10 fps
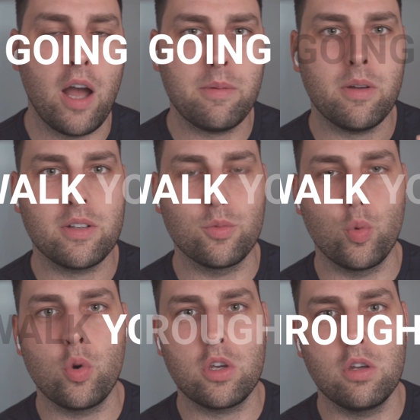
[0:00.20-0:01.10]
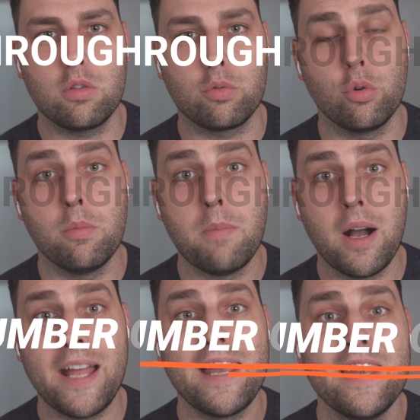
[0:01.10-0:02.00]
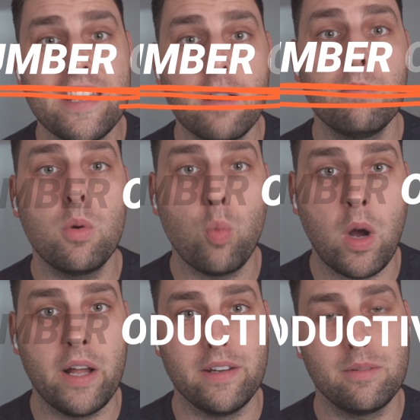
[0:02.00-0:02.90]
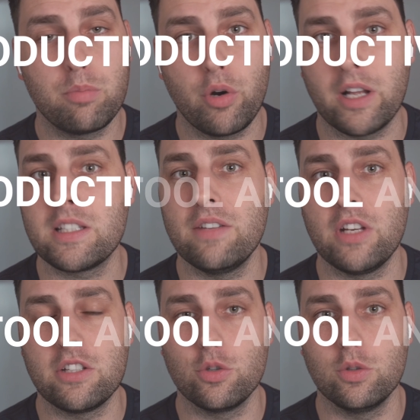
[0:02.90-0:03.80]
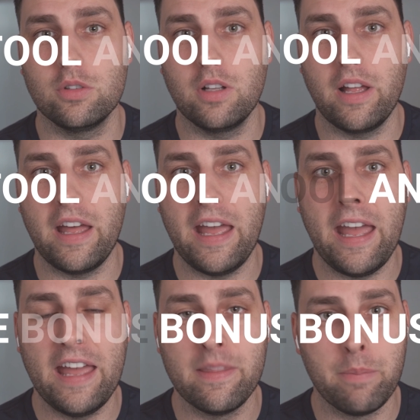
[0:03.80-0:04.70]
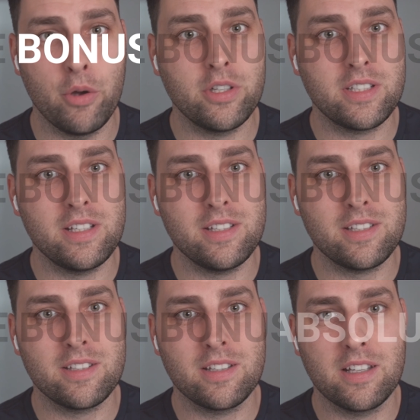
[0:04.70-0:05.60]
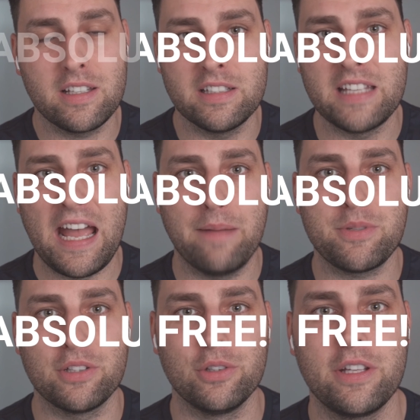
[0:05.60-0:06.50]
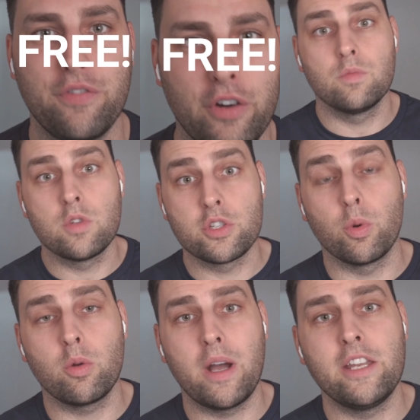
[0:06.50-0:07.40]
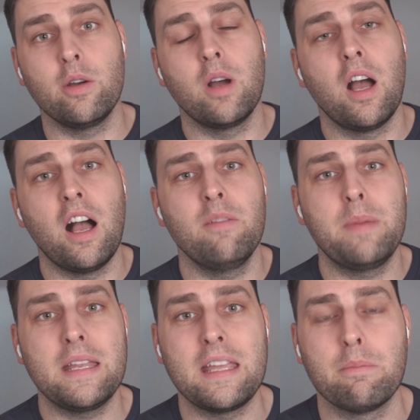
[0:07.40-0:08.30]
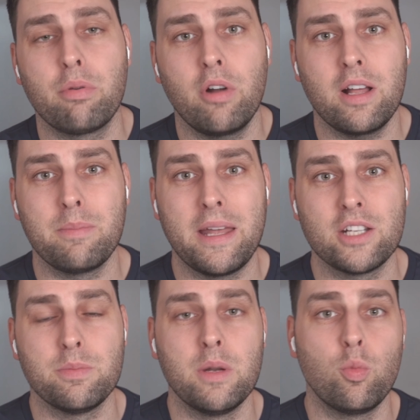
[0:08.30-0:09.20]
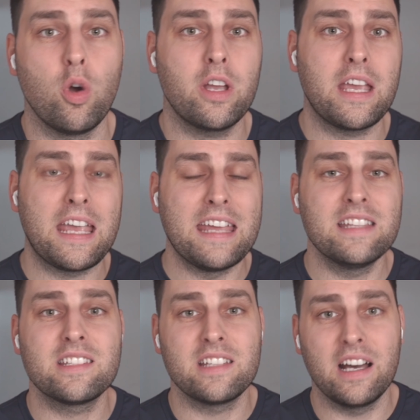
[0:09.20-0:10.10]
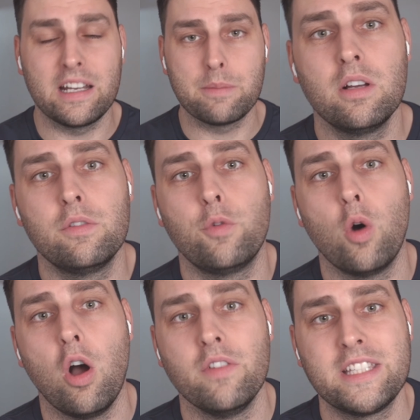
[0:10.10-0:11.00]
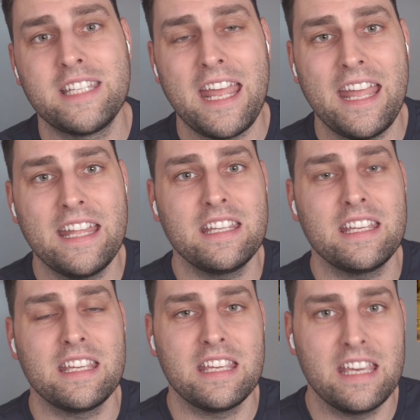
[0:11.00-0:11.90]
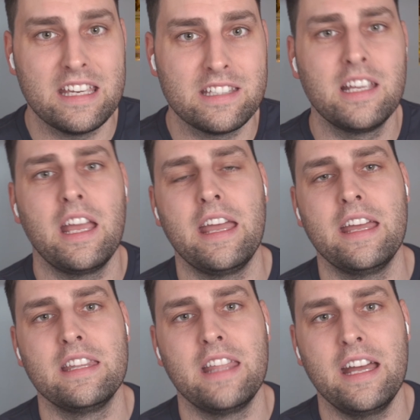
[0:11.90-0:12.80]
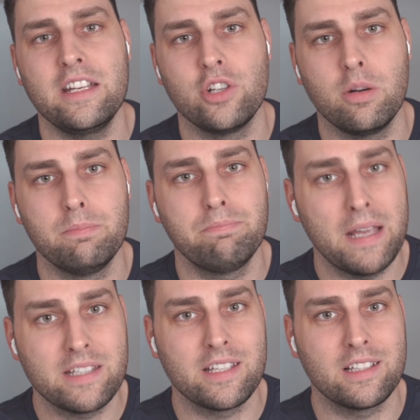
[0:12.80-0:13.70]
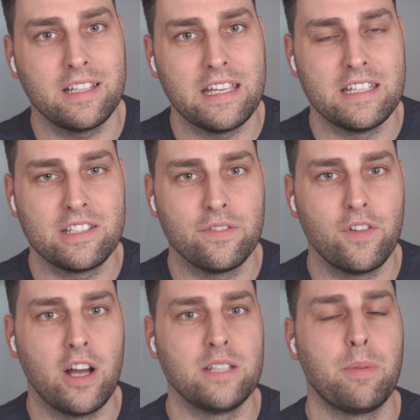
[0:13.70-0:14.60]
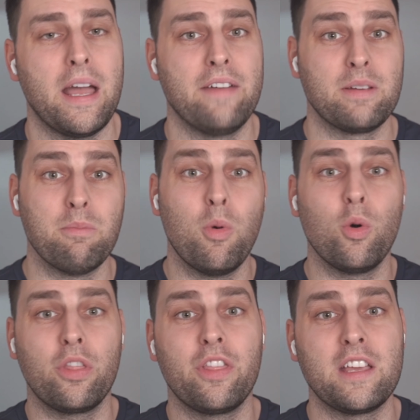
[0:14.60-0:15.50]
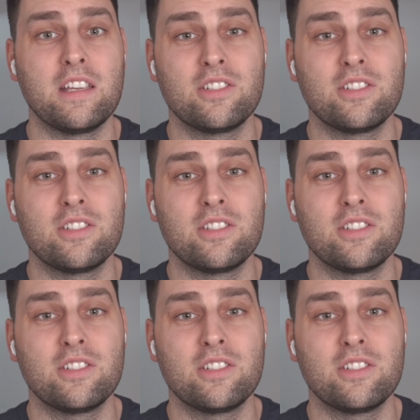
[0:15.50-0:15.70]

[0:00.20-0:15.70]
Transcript: going to walk you through my number one productivity tool. And the bonus is, it's absolutely free. So what do I know? I've been in product management working in startups for over 10 years. And that job basically is defined by having more things to